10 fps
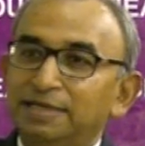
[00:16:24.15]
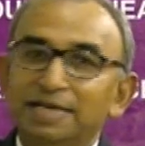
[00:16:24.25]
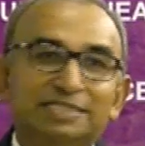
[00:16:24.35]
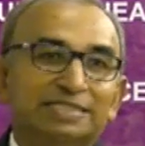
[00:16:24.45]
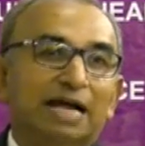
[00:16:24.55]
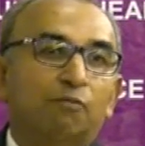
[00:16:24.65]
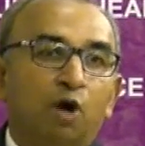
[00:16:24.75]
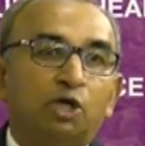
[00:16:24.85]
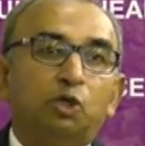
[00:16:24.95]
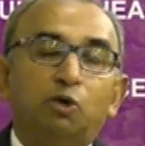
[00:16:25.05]
He says, I
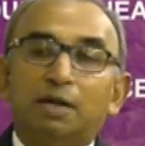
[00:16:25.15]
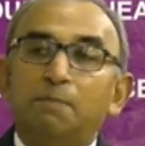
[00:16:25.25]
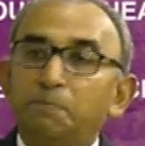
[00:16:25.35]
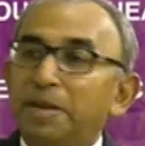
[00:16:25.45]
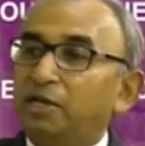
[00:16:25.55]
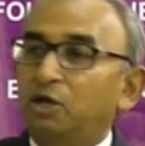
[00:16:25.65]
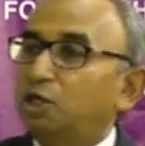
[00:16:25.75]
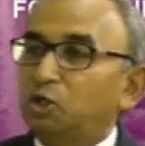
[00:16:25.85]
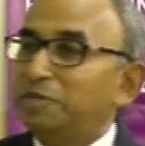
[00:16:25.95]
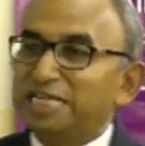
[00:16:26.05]
want to compete,
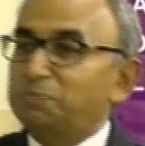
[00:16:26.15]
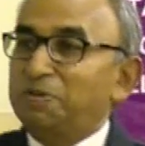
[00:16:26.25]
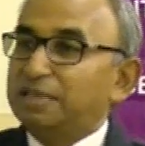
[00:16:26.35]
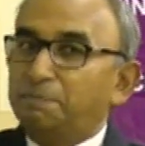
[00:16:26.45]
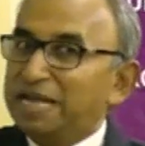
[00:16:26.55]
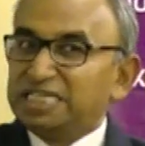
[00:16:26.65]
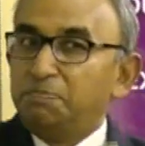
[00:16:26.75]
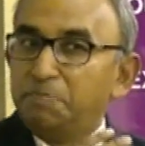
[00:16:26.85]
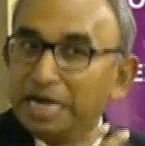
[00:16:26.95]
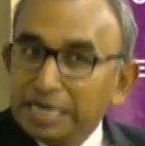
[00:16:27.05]
not to just be the best
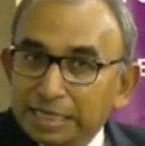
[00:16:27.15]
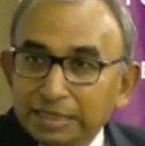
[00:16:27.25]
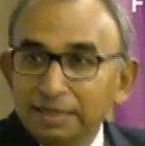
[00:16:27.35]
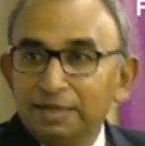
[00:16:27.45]
builder,